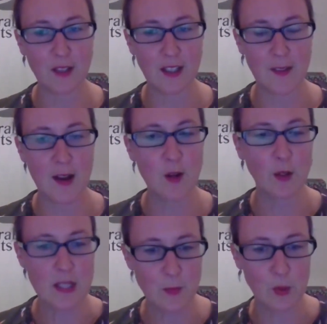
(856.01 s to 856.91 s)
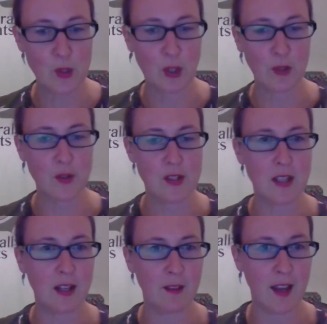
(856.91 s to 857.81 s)
They're not small dogs.
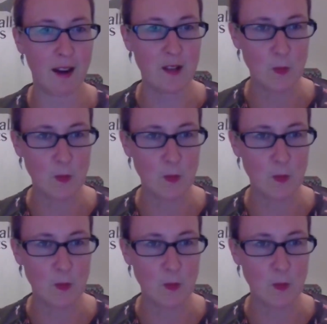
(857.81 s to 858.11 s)
They are a